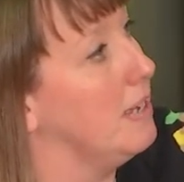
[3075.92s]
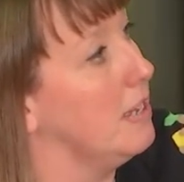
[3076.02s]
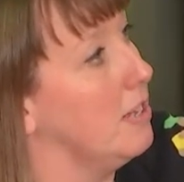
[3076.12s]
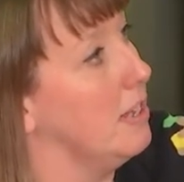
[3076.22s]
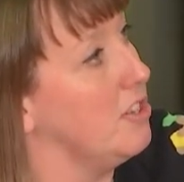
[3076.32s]

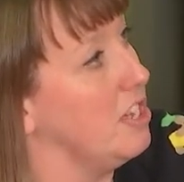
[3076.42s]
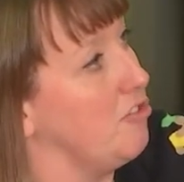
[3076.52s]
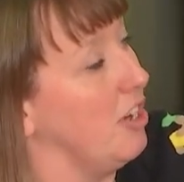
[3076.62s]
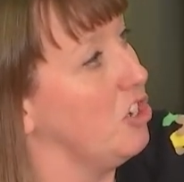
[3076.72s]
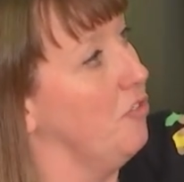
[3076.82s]
it's a
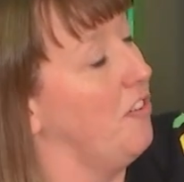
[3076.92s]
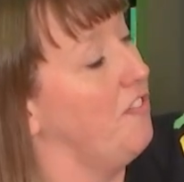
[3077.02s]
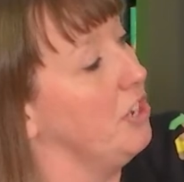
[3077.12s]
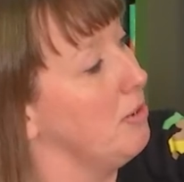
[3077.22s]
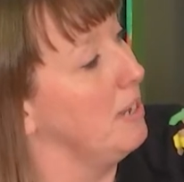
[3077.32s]
distraction of
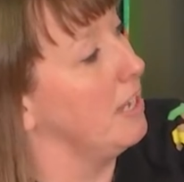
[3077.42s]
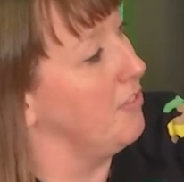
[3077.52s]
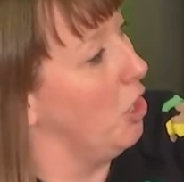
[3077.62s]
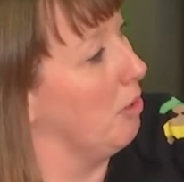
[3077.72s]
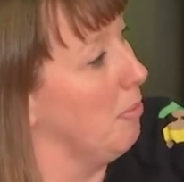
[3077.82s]
the
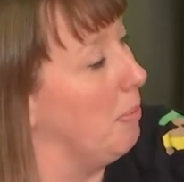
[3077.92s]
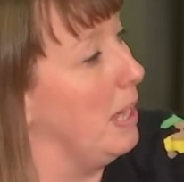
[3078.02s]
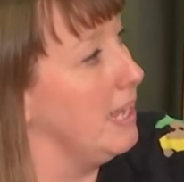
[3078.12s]
fundamental of the argument,